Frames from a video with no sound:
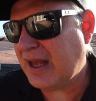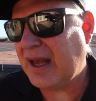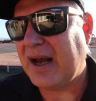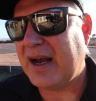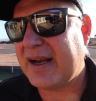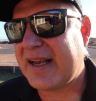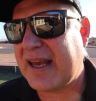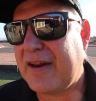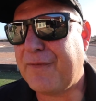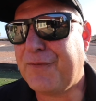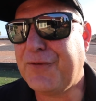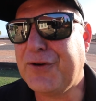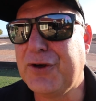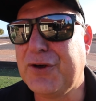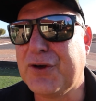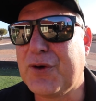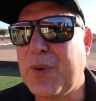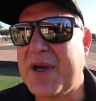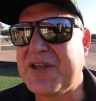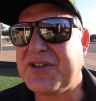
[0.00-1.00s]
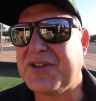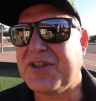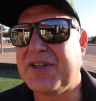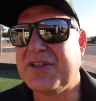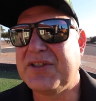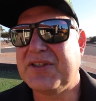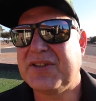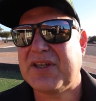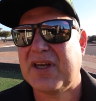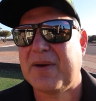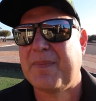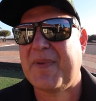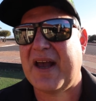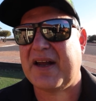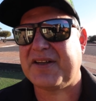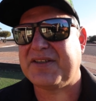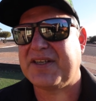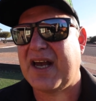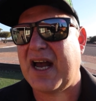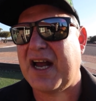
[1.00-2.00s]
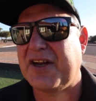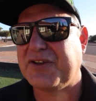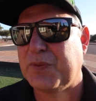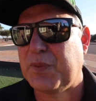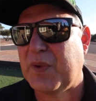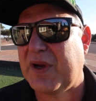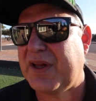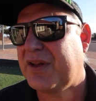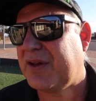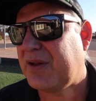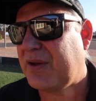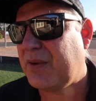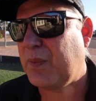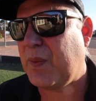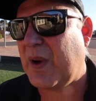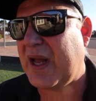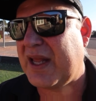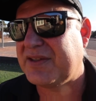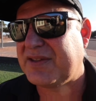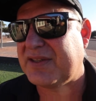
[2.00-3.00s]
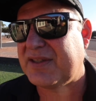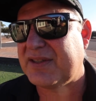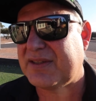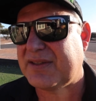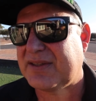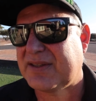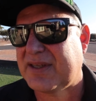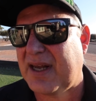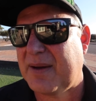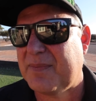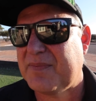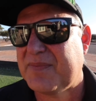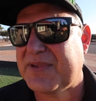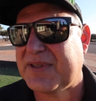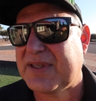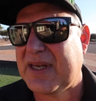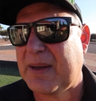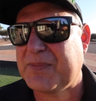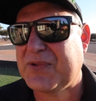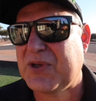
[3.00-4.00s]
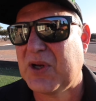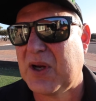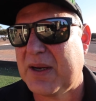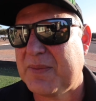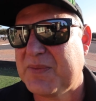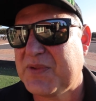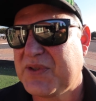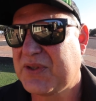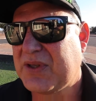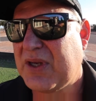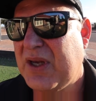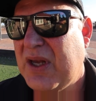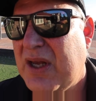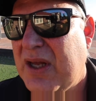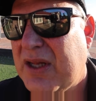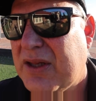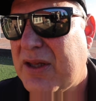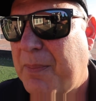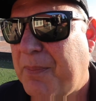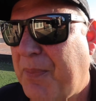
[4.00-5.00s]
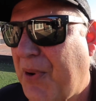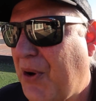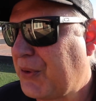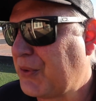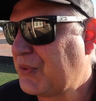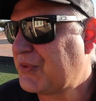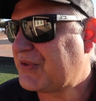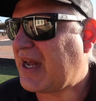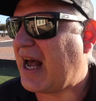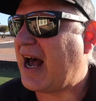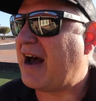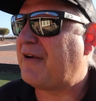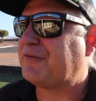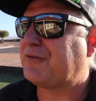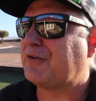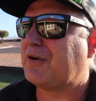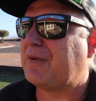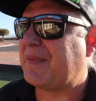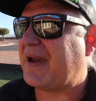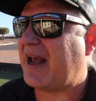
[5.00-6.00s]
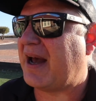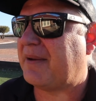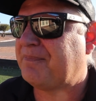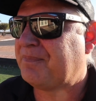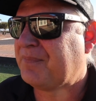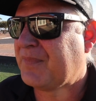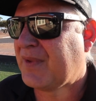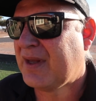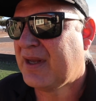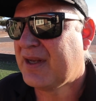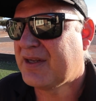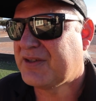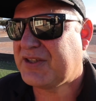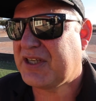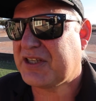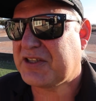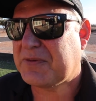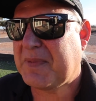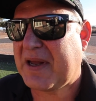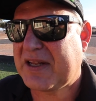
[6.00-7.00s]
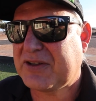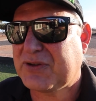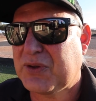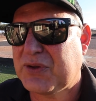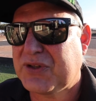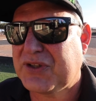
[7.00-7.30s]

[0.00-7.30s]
I get a few questions about charger, and one of the ones is sometimes the bottles, after about 6 months or